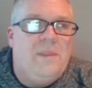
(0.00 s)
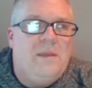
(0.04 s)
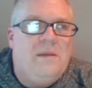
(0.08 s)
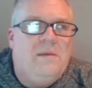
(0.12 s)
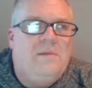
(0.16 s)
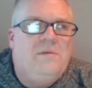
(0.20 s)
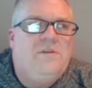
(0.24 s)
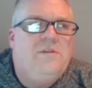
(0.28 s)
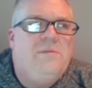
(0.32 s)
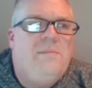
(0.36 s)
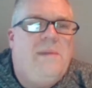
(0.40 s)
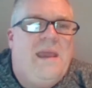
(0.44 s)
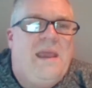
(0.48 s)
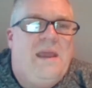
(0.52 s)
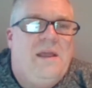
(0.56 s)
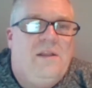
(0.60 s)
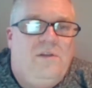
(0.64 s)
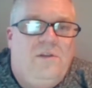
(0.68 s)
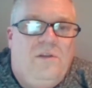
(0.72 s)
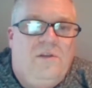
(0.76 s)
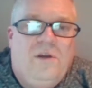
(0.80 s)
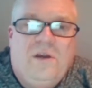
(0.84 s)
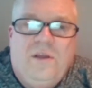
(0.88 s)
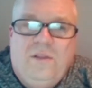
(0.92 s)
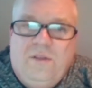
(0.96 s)
to make it
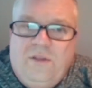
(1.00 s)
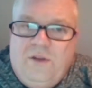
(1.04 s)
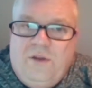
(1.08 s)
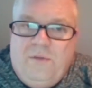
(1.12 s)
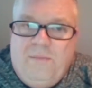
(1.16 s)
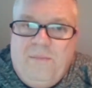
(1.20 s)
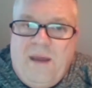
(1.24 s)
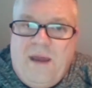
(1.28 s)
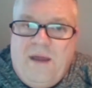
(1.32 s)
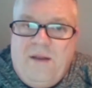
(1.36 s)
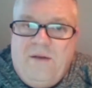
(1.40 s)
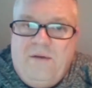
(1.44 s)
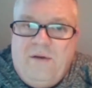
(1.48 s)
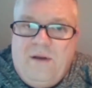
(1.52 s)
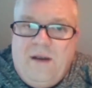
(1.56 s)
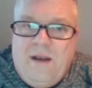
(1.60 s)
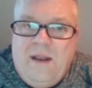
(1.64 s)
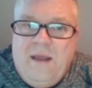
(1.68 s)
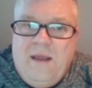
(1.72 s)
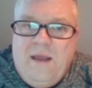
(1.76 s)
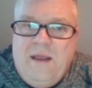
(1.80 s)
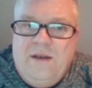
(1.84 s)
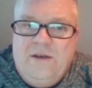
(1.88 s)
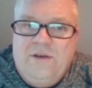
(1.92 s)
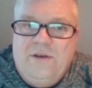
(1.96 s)
look a little better
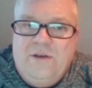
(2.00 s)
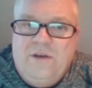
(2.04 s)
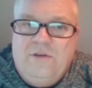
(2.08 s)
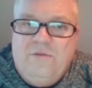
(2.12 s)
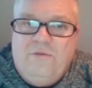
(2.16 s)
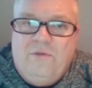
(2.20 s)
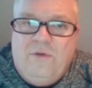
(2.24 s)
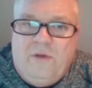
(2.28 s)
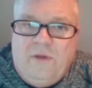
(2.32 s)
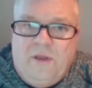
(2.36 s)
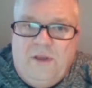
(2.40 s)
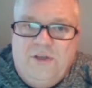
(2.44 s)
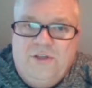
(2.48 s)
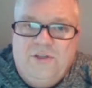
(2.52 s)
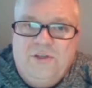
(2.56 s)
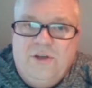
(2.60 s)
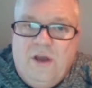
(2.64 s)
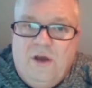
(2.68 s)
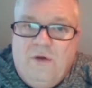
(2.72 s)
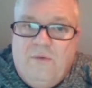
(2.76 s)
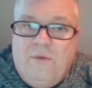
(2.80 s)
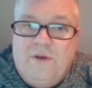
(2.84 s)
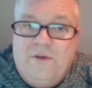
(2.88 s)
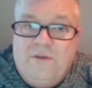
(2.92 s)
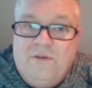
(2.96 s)
and to really
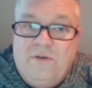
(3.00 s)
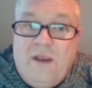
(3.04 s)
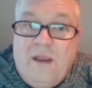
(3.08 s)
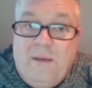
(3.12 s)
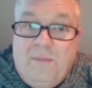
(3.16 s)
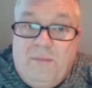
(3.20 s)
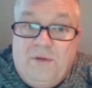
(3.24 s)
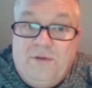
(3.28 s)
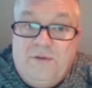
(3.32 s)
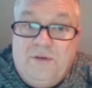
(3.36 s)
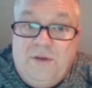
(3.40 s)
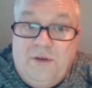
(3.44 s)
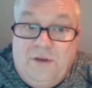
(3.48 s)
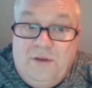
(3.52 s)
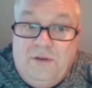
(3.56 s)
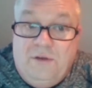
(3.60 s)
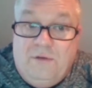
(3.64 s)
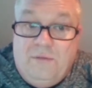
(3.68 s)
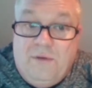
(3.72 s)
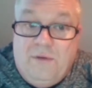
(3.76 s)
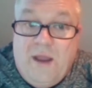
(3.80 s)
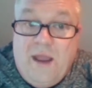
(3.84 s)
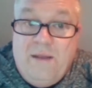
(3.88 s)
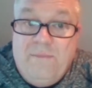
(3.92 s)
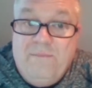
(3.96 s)
show what you're able to do,
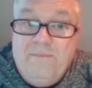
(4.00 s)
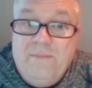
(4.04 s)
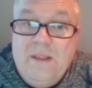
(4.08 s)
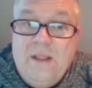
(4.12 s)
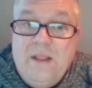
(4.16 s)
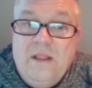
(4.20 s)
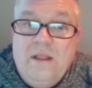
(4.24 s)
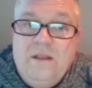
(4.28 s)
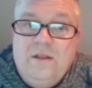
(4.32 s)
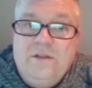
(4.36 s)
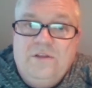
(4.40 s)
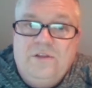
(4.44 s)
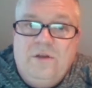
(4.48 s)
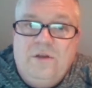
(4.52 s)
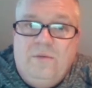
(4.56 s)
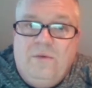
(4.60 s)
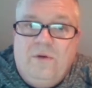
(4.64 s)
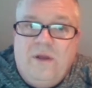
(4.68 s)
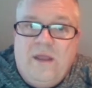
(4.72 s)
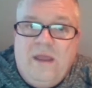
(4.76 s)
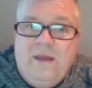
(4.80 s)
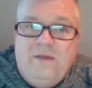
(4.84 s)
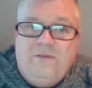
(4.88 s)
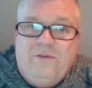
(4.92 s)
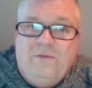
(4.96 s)
right? So
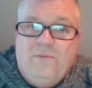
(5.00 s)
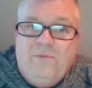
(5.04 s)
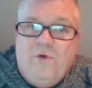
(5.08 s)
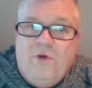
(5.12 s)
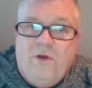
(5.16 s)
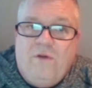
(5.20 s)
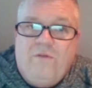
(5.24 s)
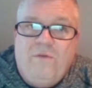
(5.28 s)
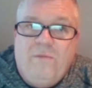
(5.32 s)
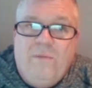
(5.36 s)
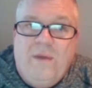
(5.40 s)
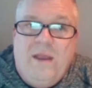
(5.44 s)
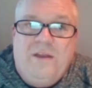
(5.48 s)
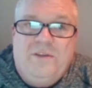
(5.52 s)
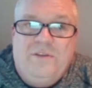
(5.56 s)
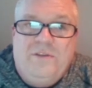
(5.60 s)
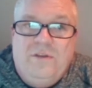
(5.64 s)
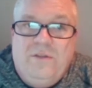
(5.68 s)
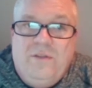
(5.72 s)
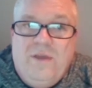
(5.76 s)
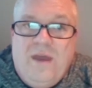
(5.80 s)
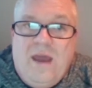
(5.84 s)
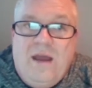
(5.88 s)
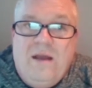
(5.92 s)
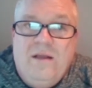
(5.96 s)
we'll get some more
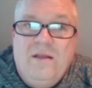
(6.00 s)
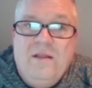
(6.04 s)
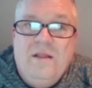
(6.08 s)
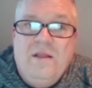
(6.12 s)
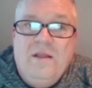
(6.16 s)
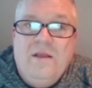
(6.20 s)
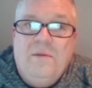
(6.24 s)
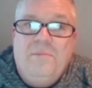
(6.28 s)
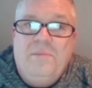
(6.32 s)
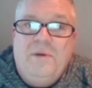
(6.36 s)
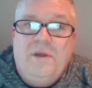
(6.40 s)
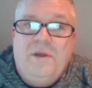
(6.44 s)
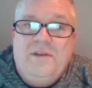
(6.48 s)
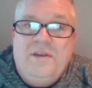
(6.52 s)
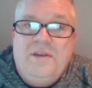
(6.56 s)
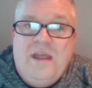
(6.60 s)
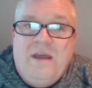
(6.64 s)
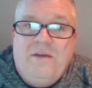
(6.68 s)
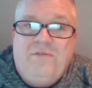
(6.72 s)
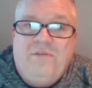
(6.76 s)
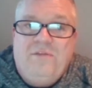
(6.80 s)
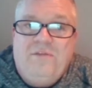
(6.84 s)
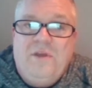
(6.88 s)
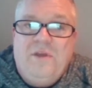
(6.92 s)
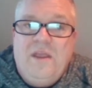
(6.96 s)
information in that. But
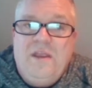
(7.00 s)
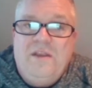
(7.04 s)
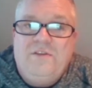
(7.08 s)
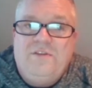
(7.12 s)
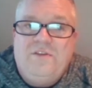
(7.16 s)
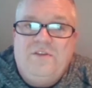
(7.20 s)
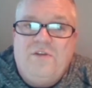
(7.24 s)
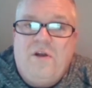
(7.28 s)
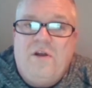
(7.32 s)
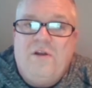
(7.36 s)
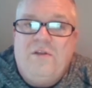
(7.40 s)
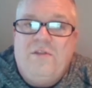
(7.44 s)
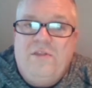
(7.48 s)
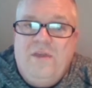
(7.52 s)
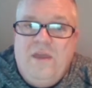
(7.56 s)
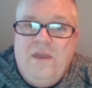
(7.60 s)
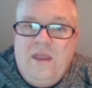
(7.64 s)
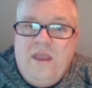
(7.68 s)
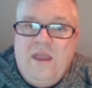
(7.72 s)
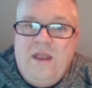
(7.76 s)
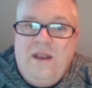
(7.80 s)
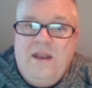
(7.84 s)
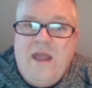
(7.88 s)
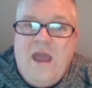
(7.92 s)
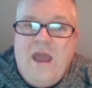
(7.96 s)
definitely start
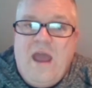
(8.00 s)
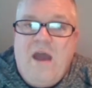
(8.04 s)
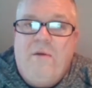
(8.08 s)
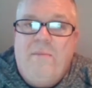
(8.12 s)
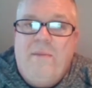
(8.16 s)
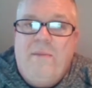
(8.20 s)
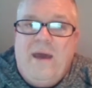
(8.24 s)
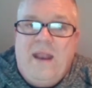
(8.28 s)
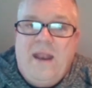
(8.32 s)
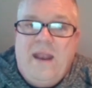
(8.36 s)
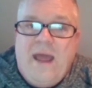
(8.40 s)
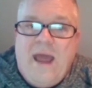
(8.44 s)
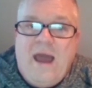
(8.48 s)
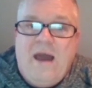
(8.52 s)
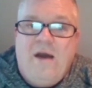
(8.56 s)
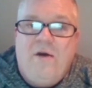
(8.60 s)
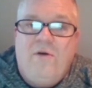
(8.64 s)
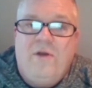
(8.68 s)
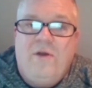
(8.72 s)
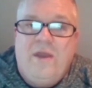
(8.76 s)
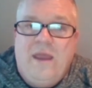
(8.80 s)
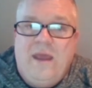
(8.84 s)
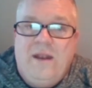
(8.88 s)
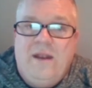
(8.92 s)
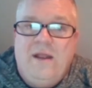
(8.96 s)
thinking now about
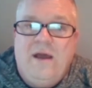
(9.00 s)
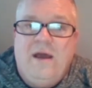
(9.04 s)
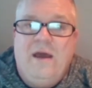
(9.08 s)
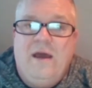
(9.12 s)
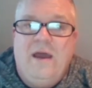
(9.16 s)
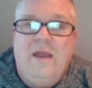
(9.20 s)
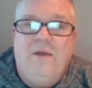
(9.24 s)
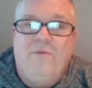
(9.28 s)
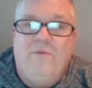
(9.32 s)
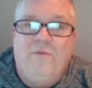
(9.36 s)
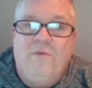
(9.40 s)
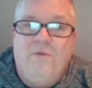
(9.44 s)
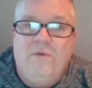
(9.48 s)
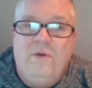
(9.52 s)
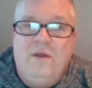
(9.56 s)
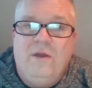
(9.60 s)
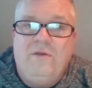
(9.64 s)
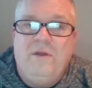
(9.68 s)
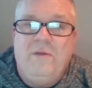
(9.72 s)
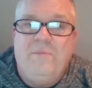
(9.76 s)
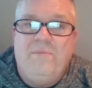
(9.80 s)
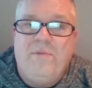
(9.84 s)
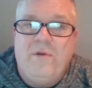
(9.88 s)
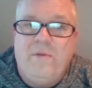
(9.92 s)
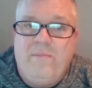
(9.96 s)
how can I
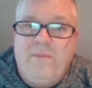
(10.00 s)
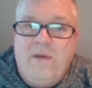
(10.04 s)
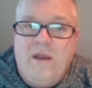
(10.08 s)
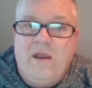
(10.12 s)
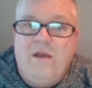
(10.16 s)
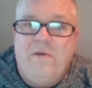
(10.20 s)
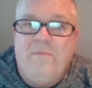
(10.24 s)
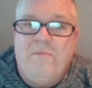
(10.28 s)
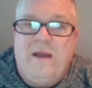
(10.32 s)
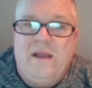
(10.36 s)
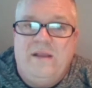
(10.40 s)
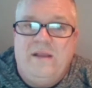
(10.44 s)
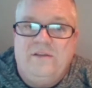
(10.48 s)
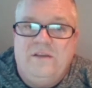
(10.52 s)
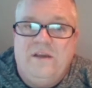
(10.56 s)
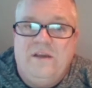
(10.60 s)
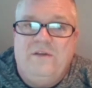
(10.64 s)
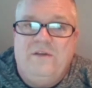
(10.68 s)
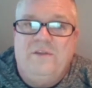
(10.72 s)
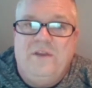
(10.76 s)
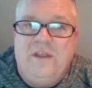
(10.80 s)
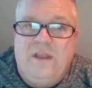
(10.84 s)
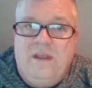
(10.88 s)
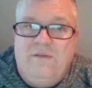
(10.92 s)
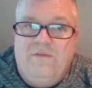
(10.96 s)
really prepare
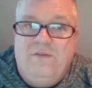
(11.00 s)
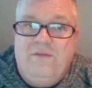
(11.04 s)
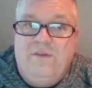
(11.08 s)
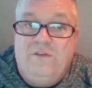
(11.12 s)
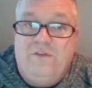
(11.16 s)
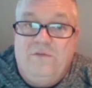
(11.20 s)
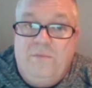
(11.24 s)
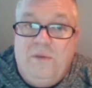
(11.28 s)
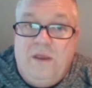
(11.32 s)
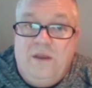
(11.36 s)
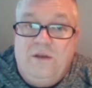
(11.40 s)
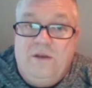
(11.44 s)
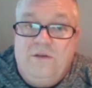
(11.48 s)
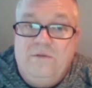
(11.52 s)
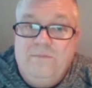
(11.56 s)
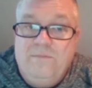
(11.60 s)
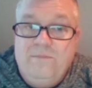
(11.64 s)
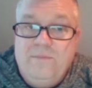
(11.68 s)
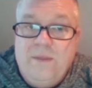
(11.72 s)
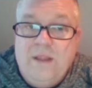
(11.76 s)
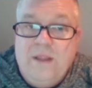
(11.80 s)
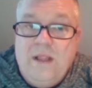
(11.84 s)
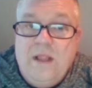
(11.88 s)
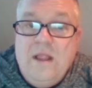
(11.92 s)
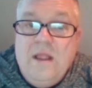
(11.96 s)
myself to give this speech.
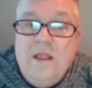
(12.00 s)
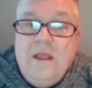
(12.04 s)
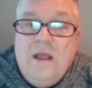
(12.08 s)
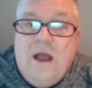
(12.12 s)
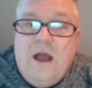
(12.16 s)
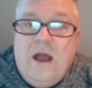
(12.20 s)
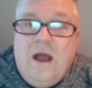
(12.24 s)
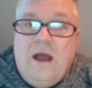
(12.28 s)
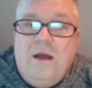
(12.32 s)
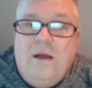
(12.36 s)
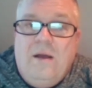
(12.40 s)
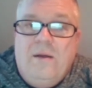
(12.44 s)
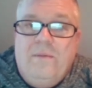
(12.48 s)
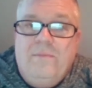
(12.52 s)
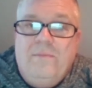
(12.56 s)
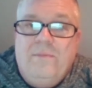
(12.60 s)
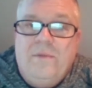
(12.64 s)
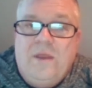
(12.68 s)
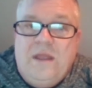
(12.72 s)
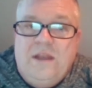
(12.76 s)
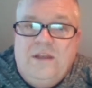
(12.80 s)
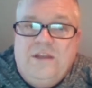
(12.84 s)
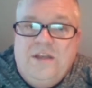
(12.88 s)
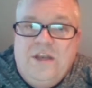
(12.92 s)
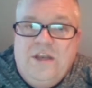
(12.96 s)

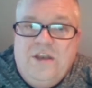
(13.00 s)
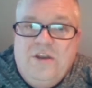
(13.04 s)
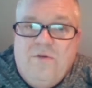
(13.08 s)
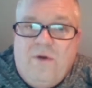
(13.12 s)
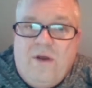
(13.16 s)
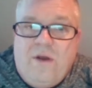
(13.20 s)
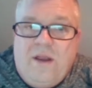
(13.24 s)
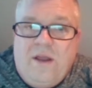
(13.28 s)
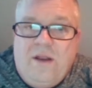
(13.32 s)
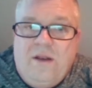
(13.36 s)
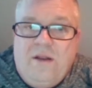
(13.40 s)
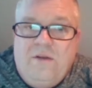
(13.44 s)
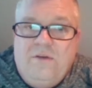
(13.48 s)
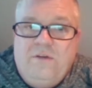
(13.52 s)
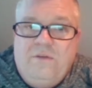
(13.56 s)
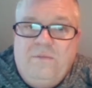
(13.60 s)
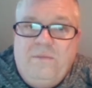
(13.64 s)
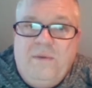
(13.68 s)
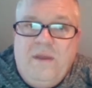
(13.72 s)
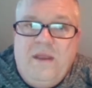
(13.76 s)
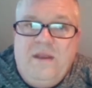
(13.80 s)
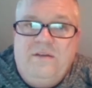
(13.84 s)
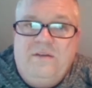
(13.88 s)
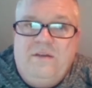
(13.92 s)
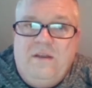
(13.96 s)
Continue working on your
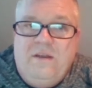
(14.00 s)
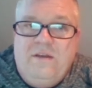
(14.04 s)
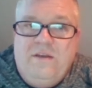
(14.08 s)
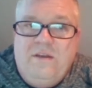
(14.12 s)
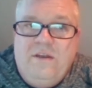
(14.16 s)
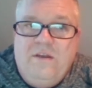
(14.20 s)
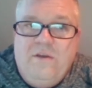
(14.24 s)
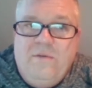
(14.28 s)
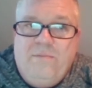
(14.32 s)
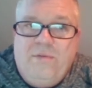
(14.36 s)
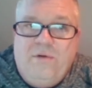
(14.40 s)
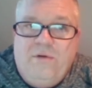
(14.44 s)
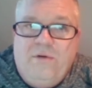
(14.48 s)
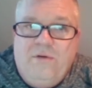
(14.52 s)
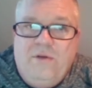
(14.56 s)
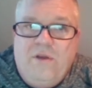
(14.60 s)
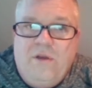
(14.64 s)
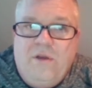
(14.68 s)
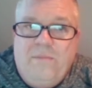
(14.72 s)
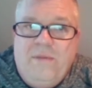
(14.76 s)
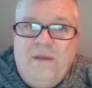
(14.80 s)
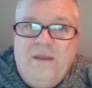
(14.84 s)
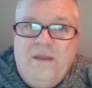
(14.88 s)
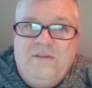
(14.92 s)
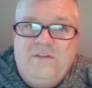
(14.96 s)
speech. Continue pulling
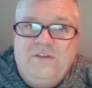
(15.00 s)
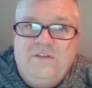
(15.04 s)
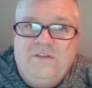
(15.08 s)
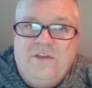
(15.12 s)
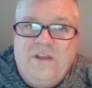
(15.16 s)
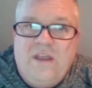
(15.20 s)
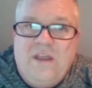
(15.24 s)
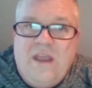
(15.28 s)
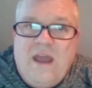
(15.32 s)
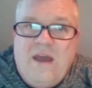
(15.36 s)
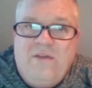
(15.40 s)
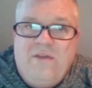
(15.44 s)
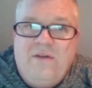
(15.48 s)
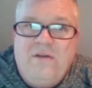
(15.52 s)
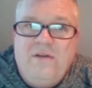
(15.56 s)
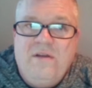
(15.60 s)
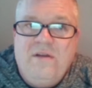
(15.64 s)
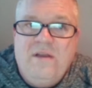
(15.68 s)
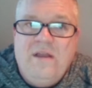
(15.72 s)
your pieces together.